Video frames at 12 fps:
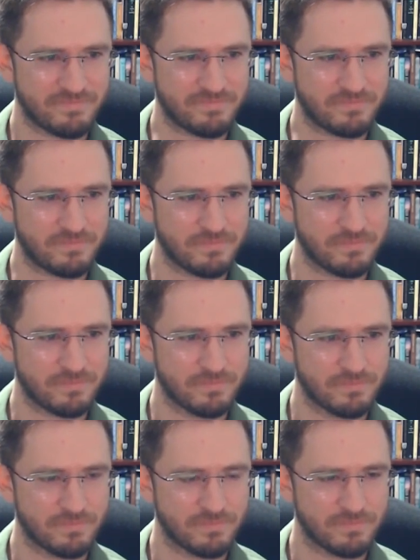
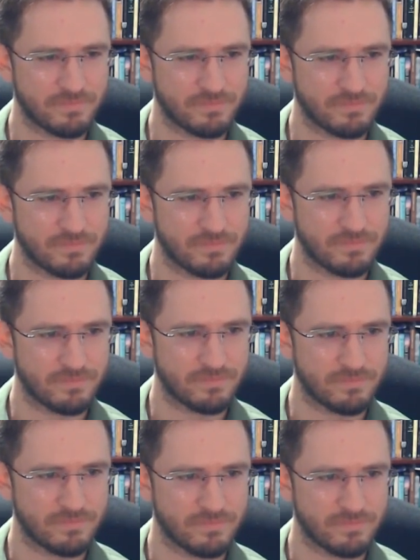
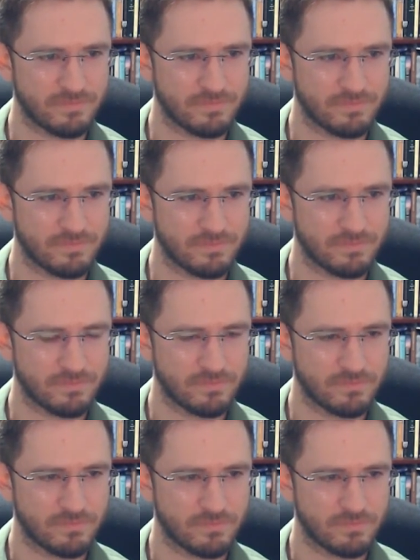
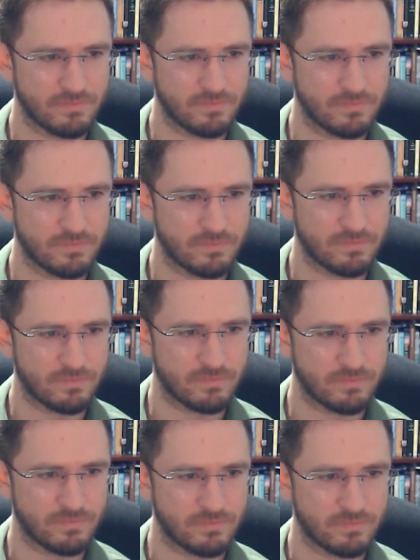
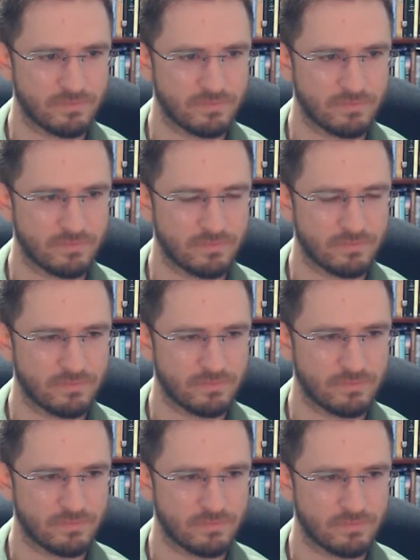
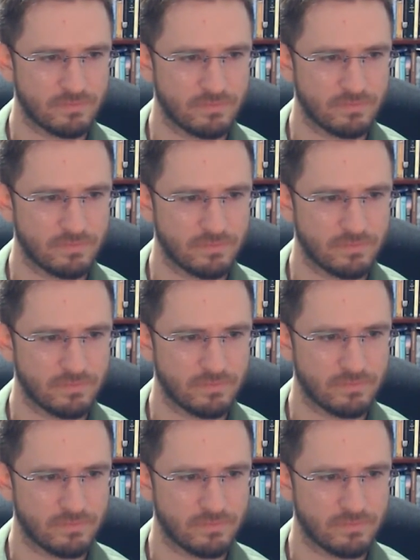(not speaking)